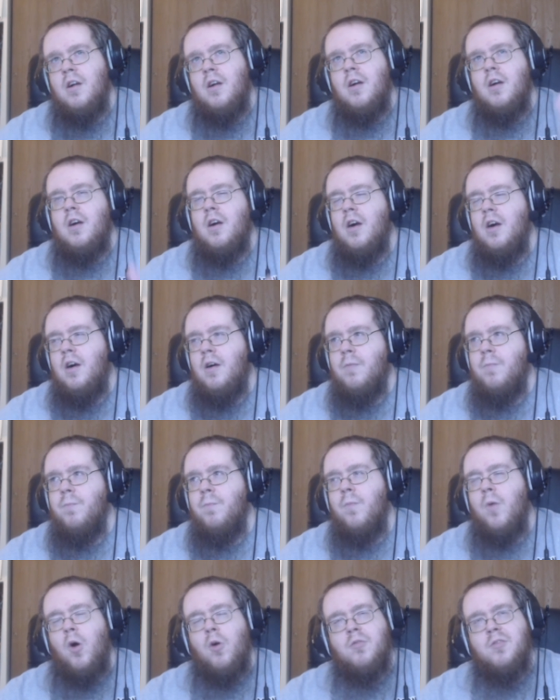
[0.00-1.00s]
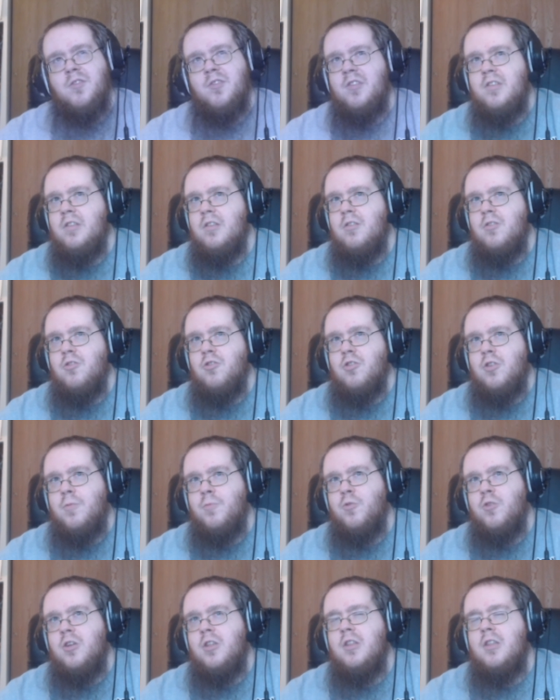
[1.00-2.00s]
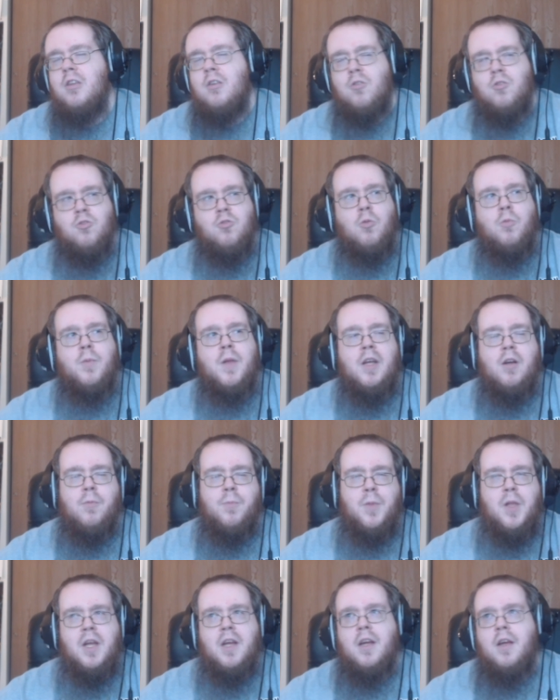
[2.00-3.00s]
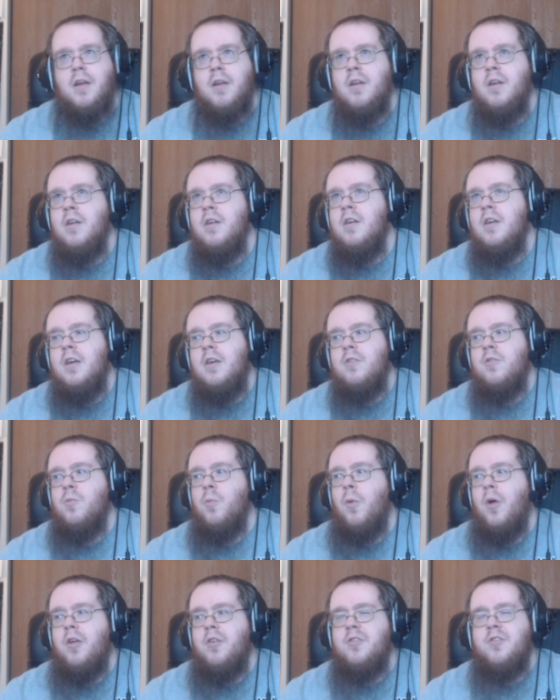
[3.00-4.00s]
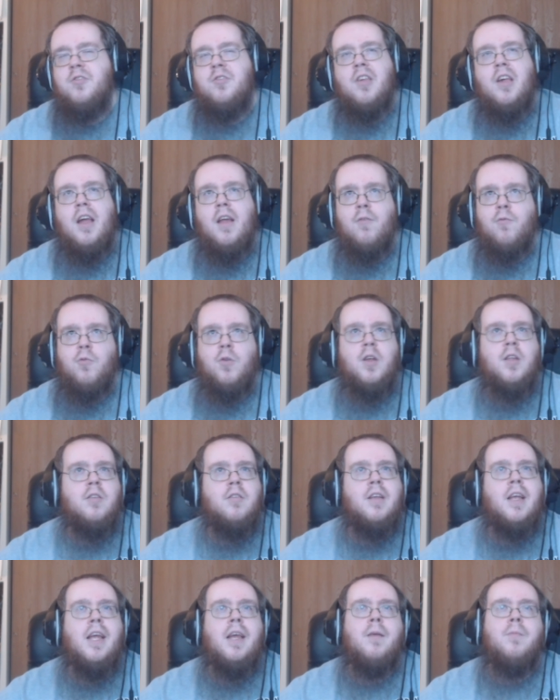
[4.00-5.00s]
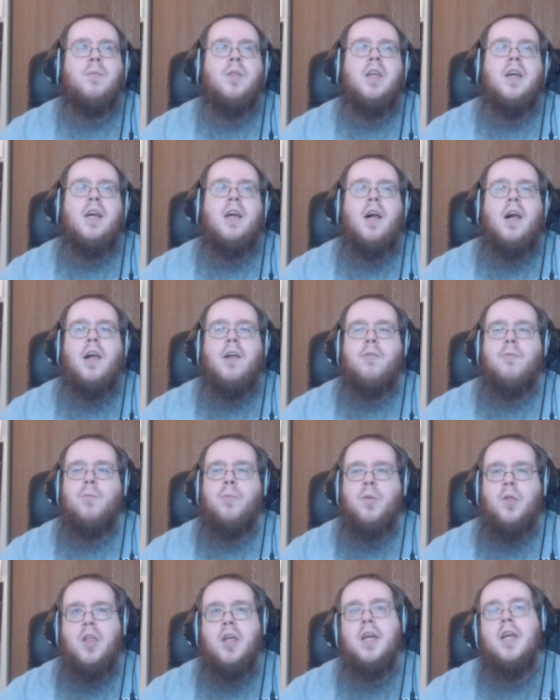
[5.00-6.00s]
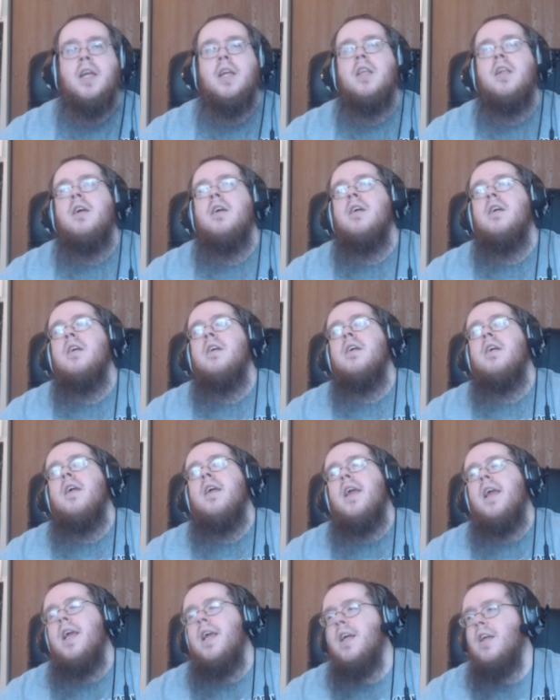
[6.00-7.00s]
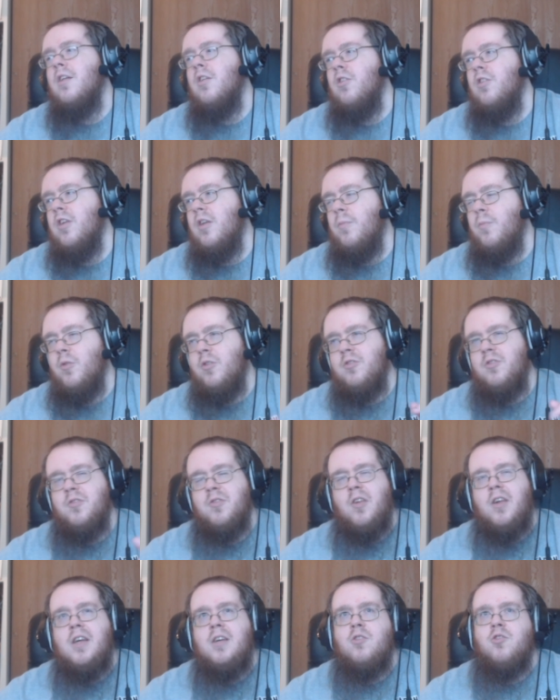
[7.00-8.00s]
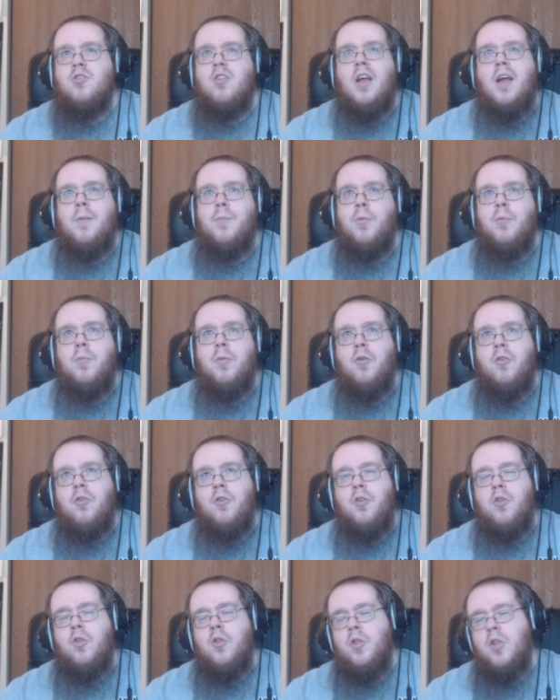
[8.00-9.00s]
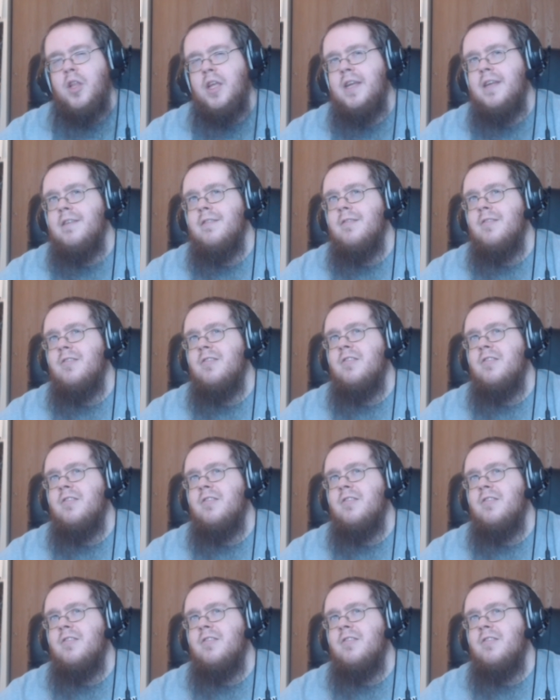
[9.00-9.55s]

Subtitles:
always in the description. The notes will be up there, as well as every other game that I've played, and clickable/tappable links